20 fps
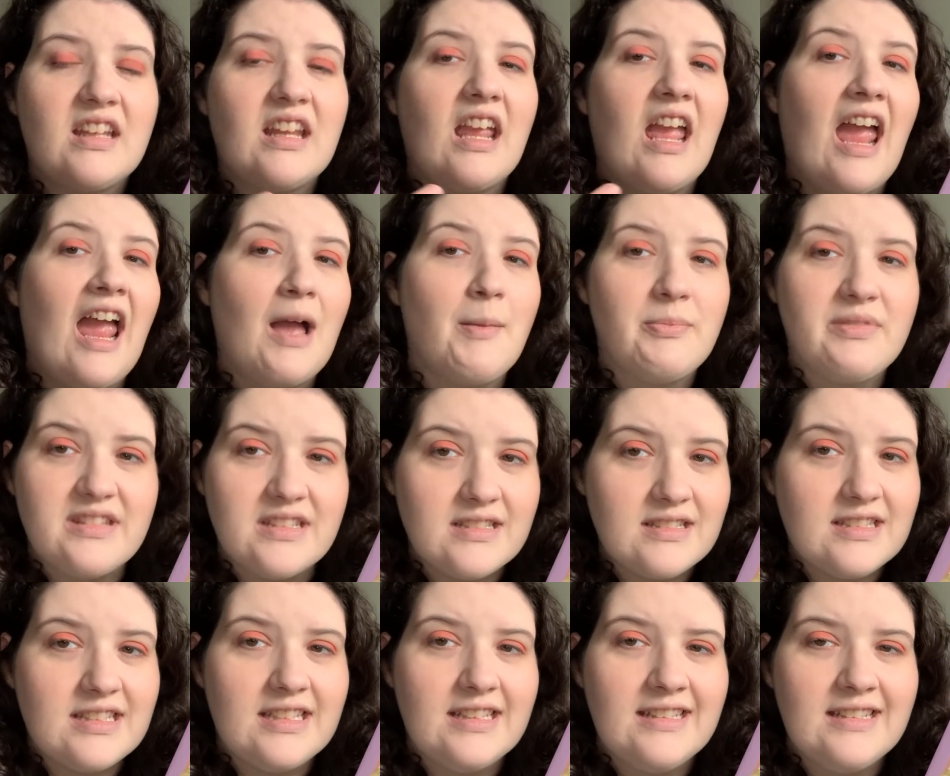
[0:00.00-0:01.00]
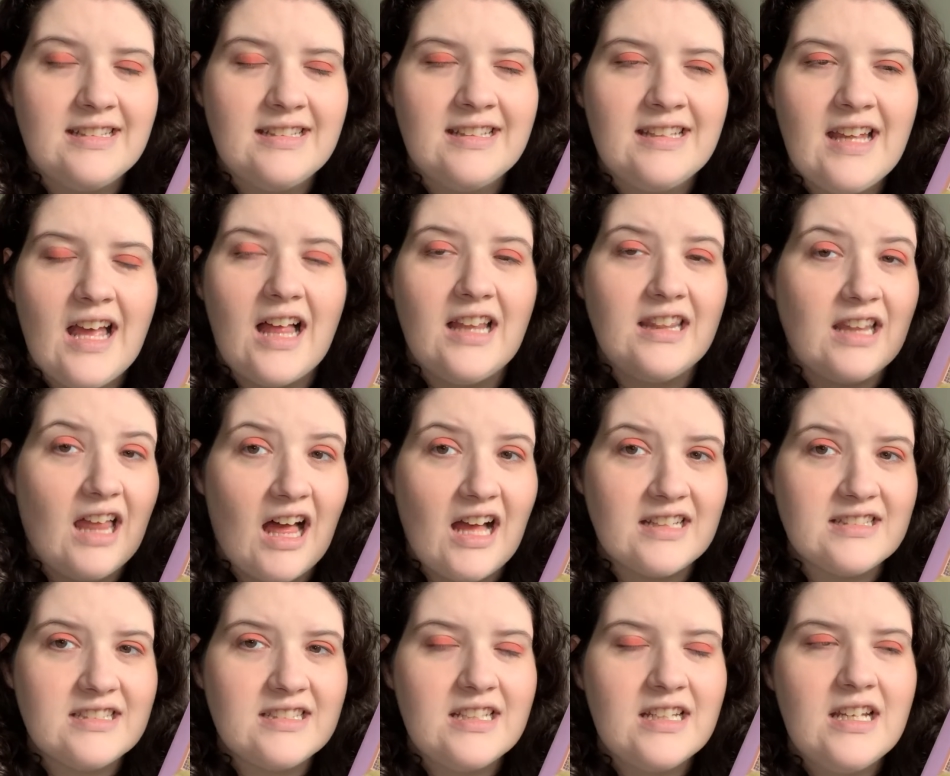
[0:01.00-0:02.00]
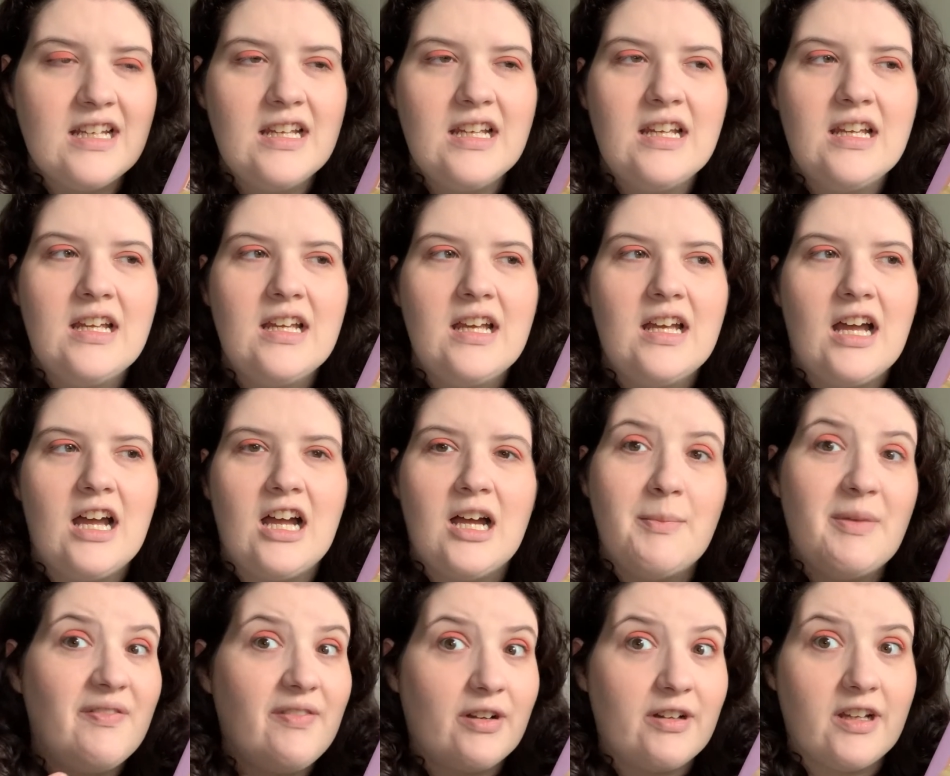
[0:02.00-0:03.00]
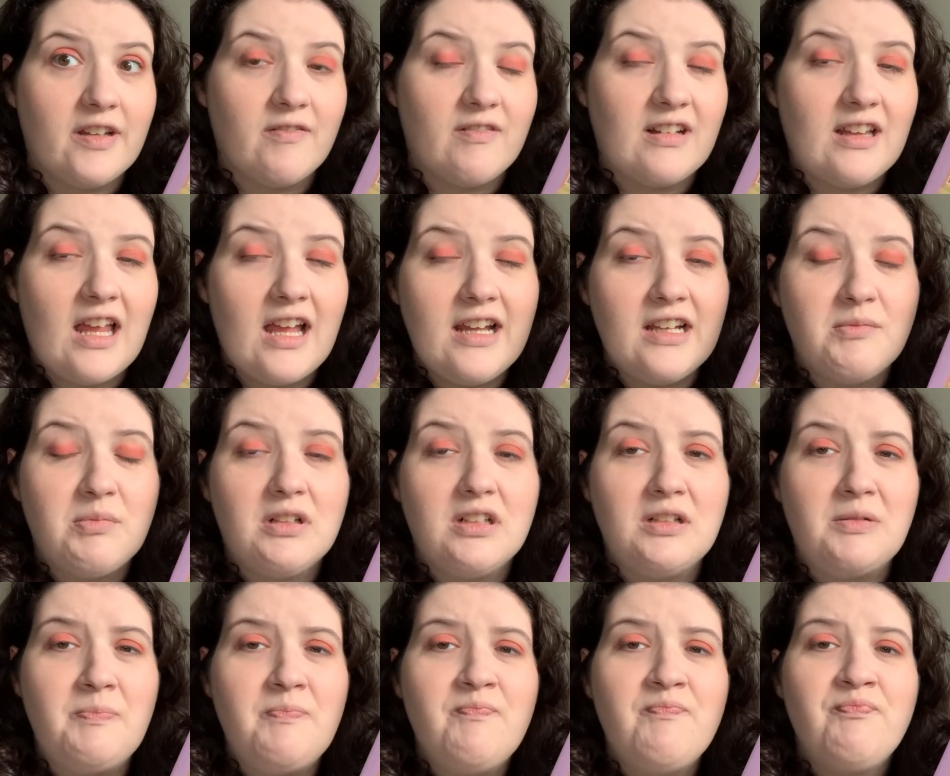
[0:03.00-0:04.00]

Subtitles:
absent a lot and very unreliable.